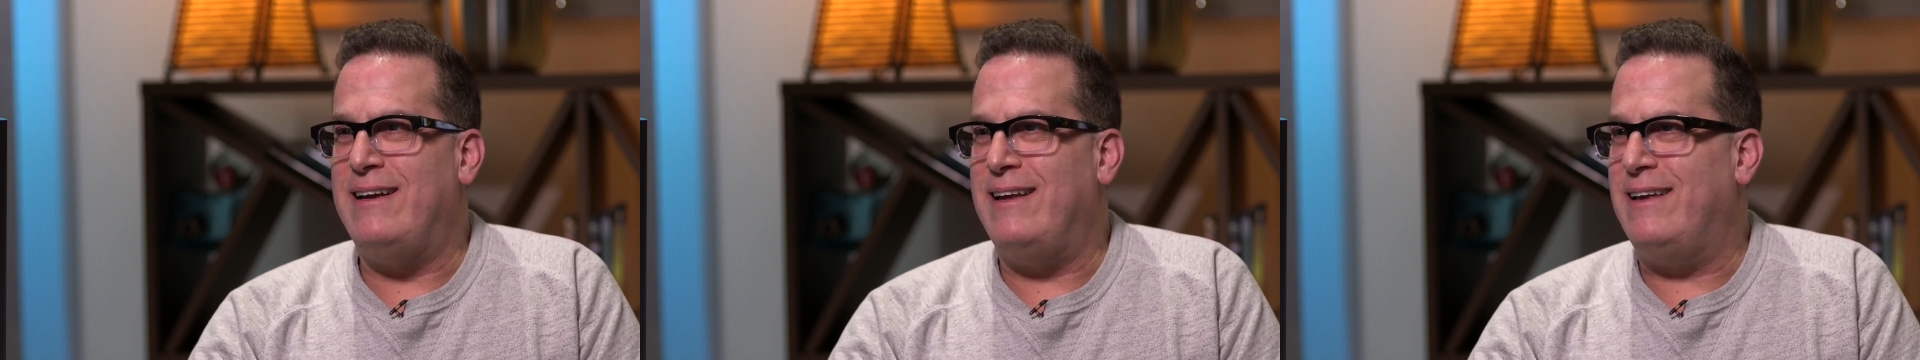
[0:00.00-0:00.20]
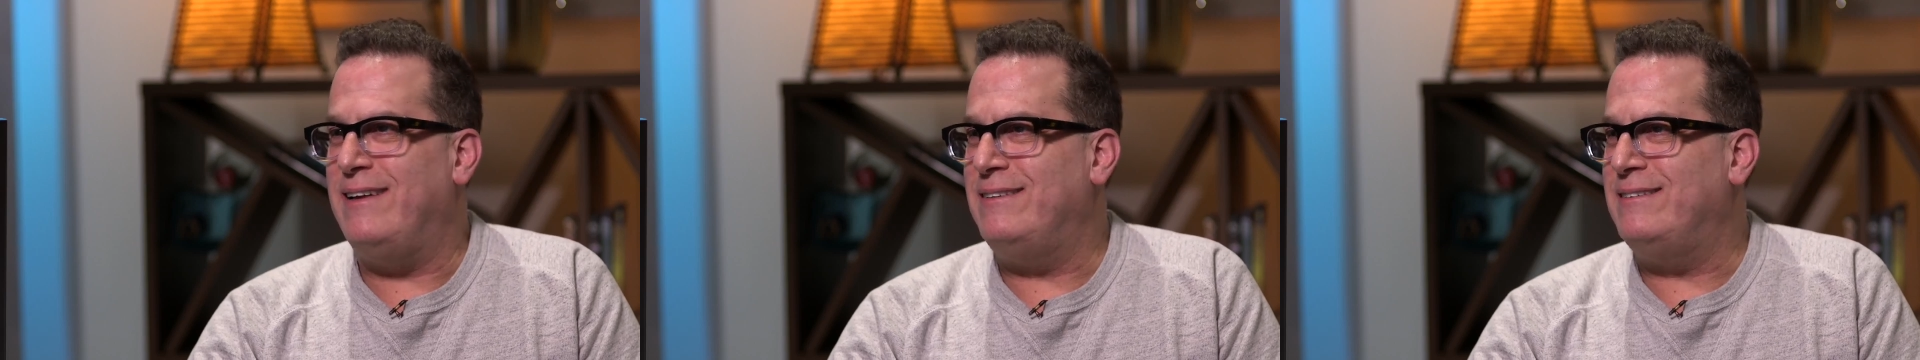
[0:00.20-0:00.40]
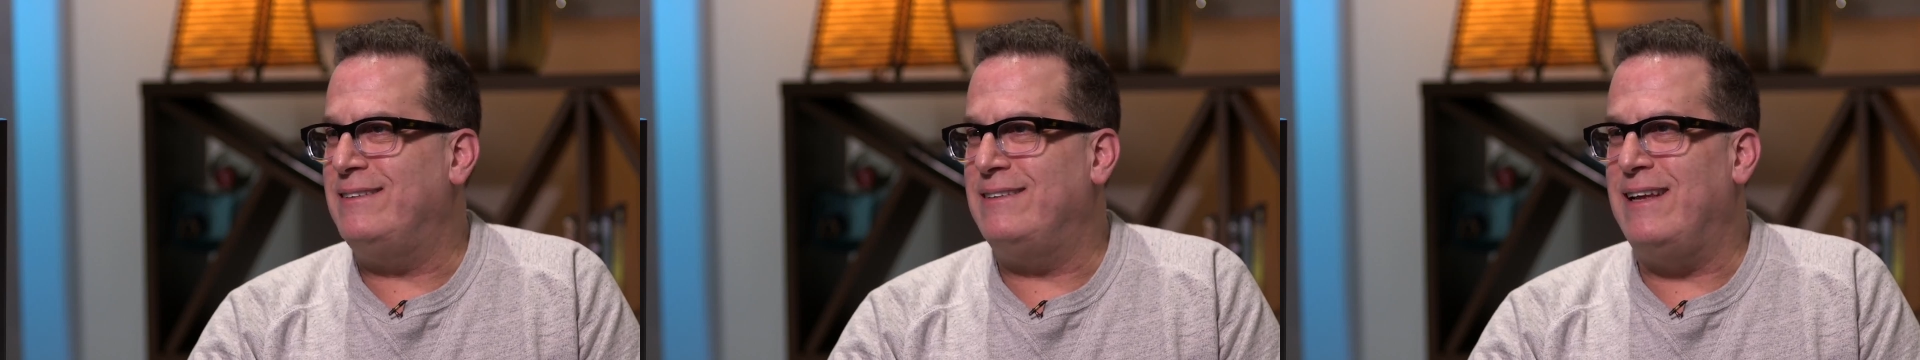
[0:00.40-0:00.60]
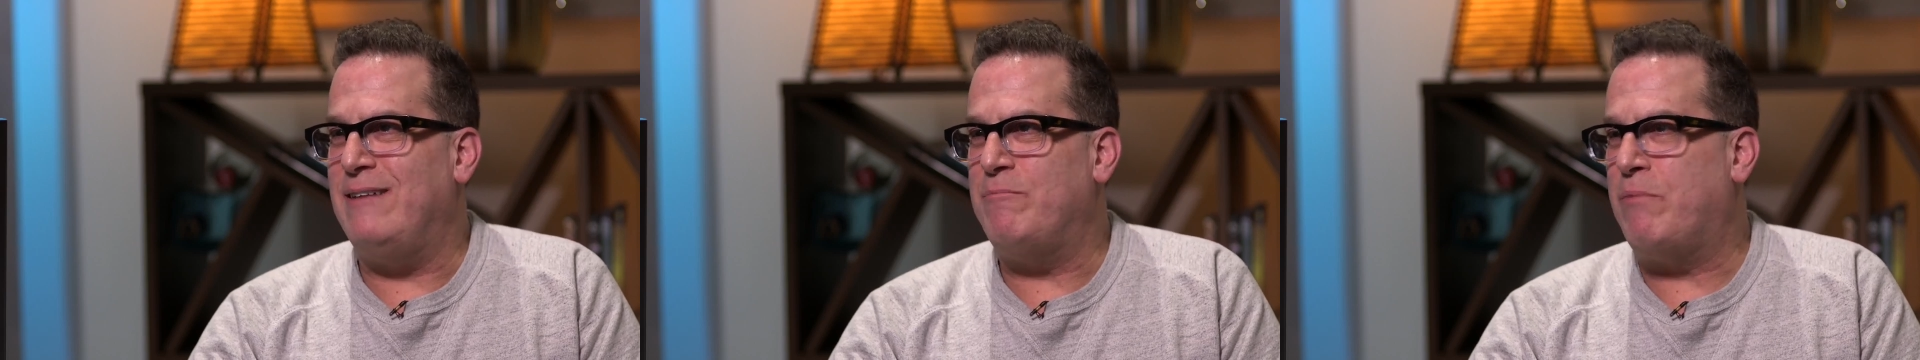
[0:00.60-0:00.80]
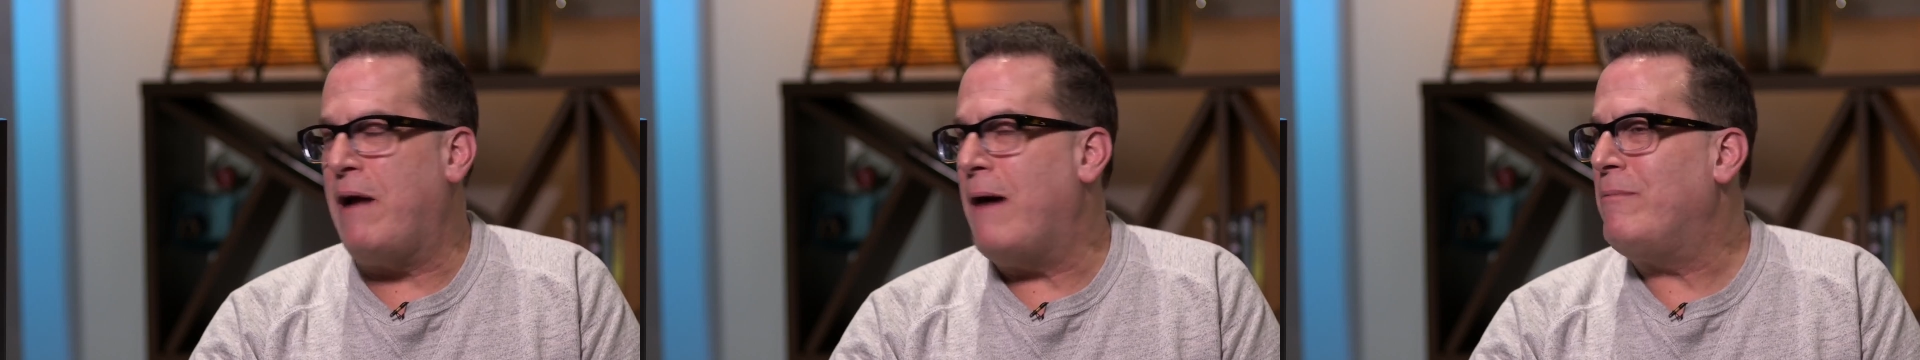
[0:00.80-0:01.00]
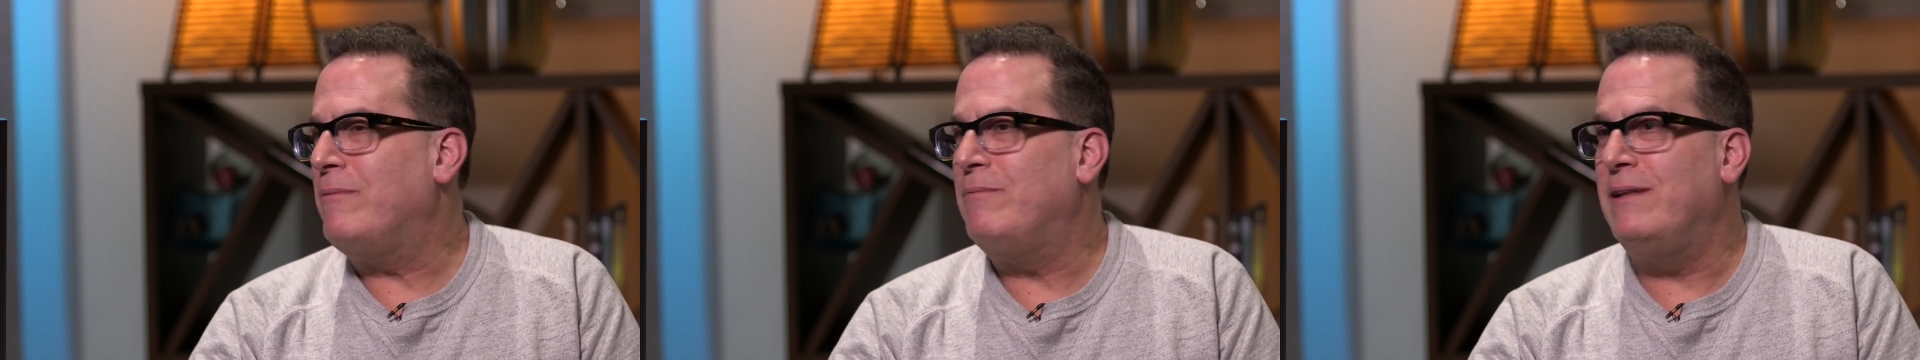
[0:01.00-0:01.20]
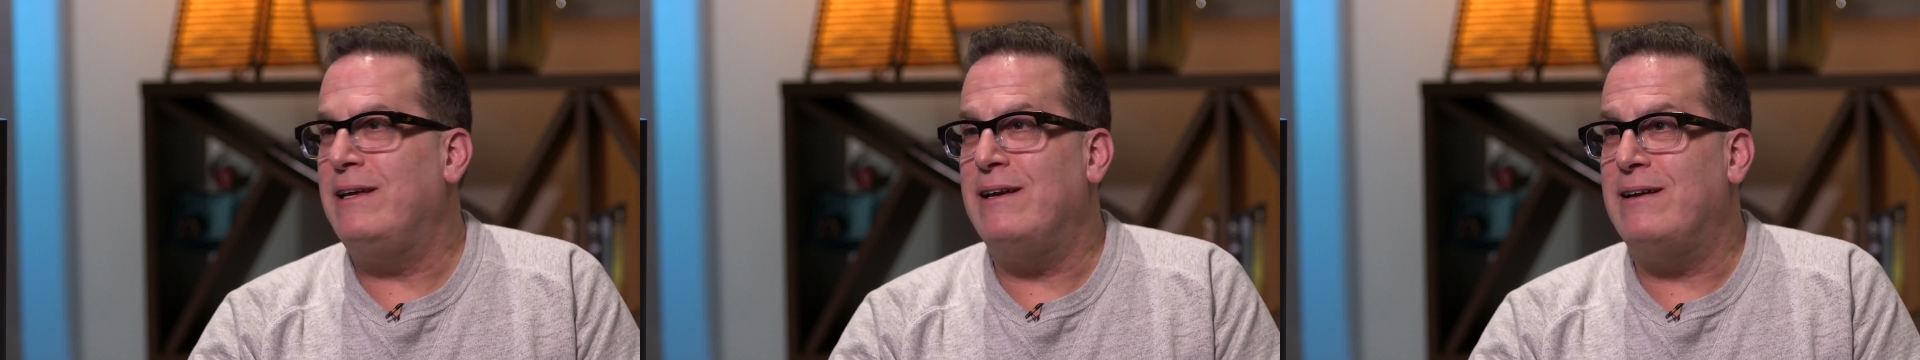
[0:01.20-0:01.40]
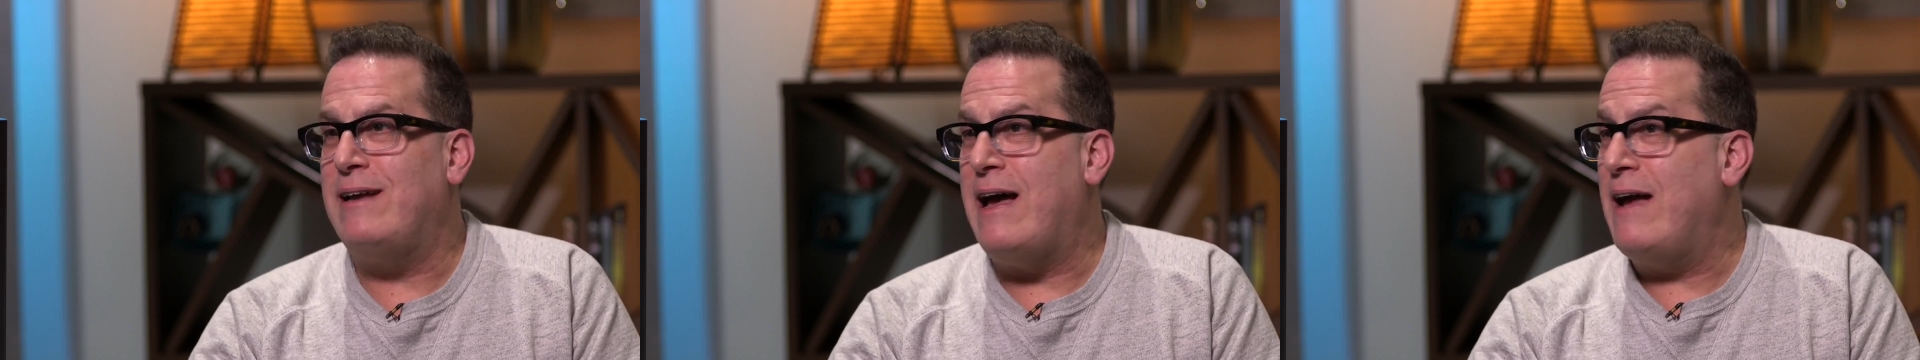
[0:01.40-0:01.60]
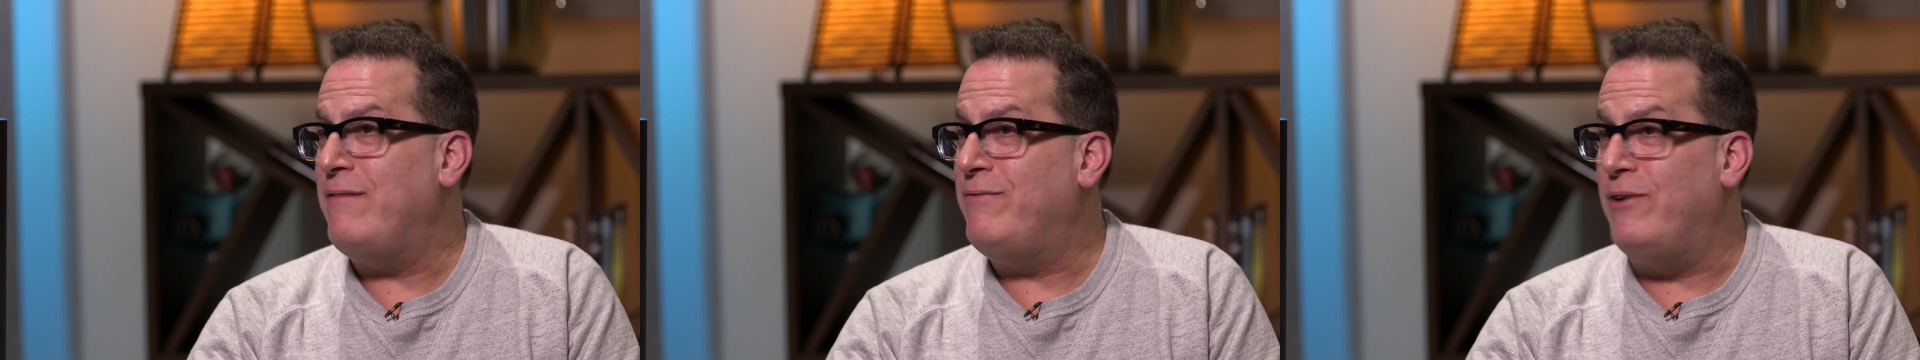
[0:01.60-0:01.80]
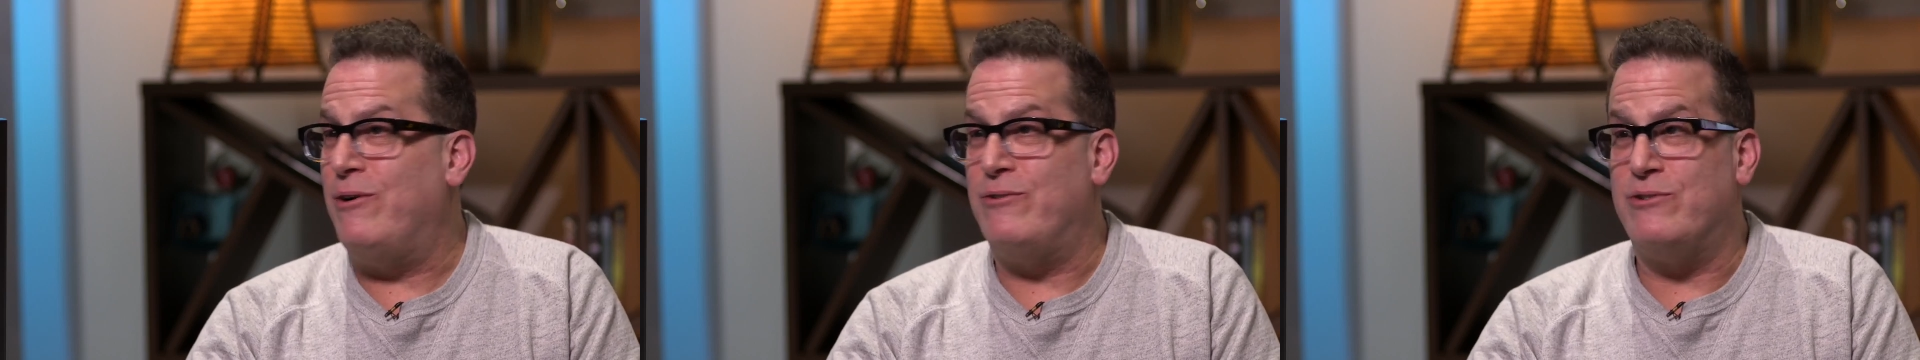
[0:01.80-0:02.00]
and probably an
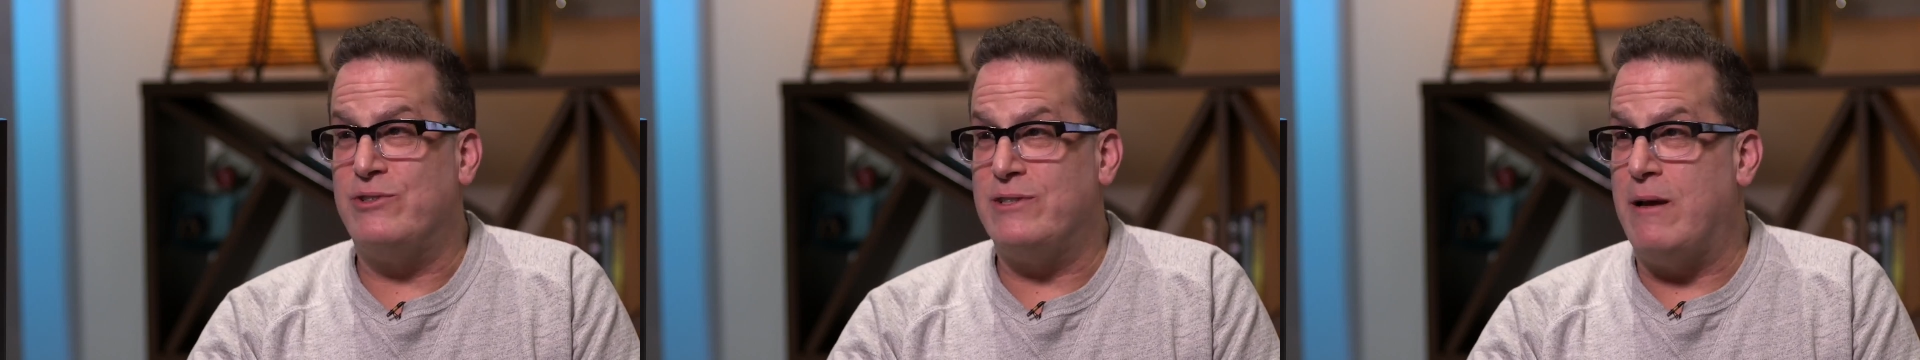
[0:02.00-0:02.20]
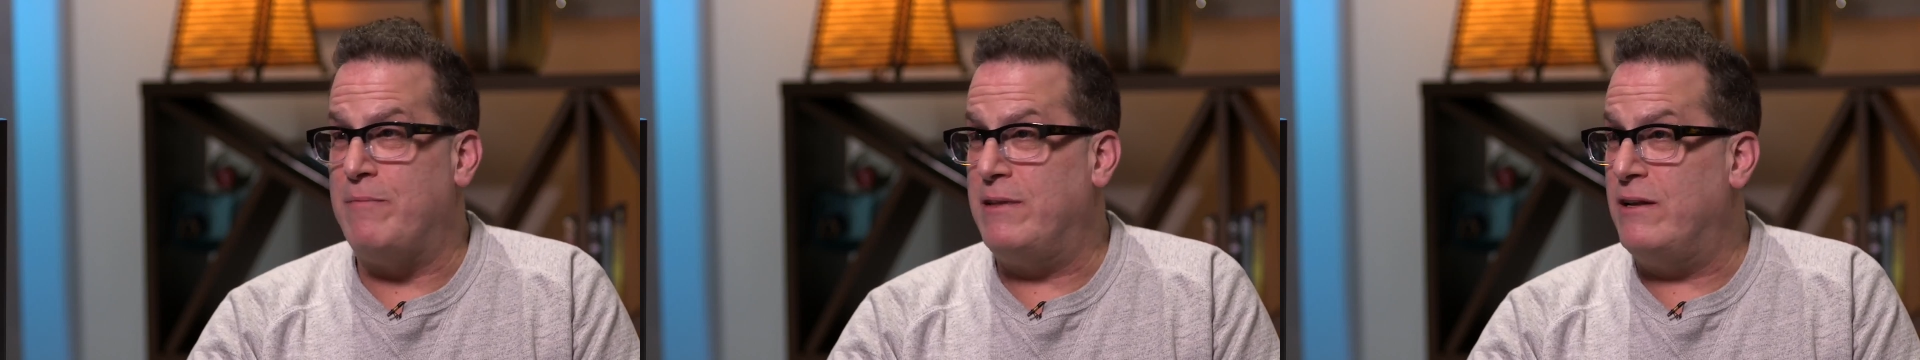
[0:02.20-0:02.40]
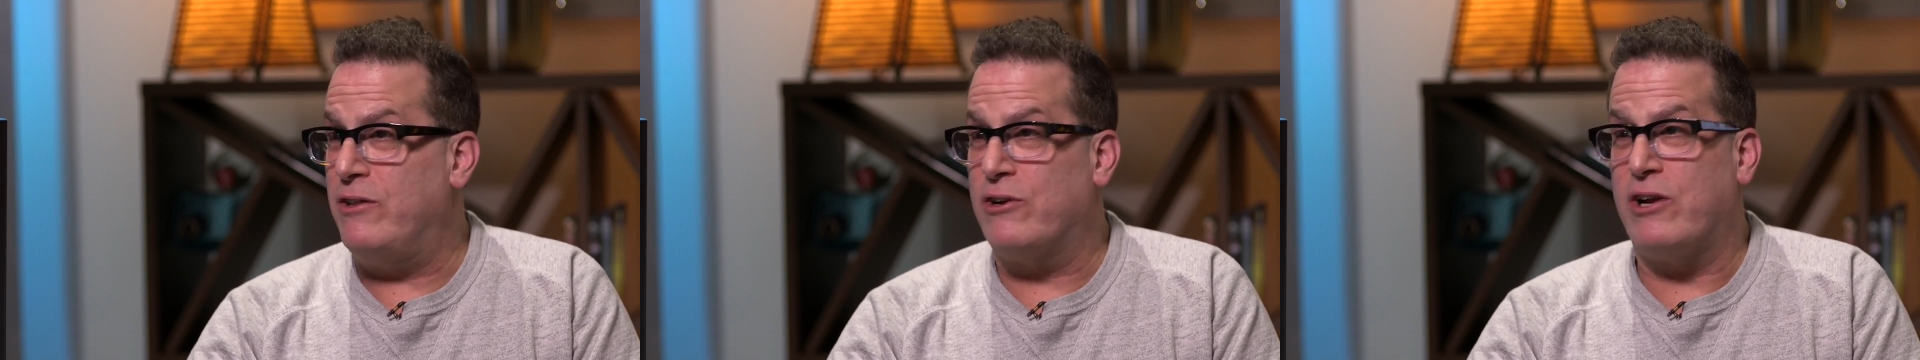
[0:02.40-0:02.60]
iPhone or something. They're